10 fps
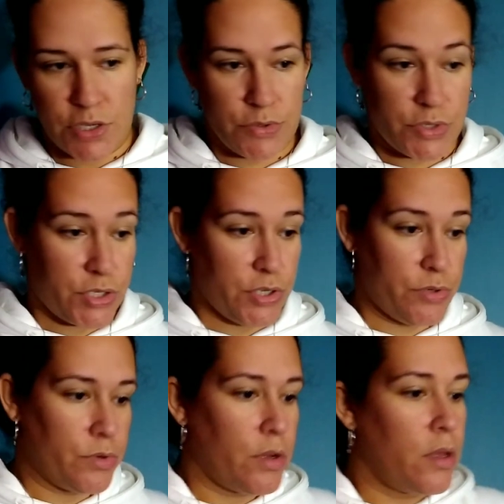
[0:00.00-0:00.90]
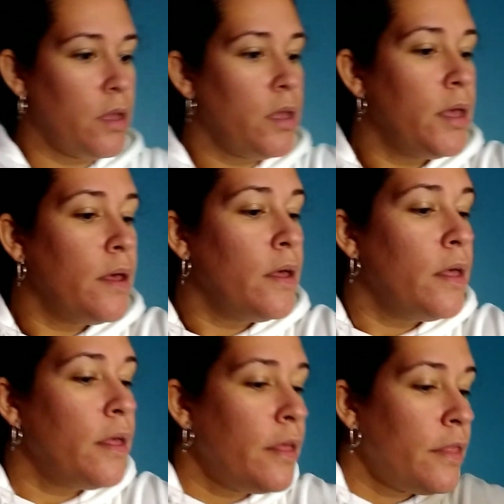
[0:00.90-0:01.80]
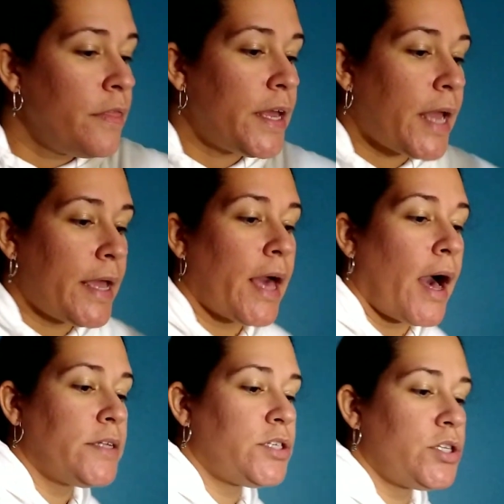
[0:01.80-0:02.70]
those too. Then I got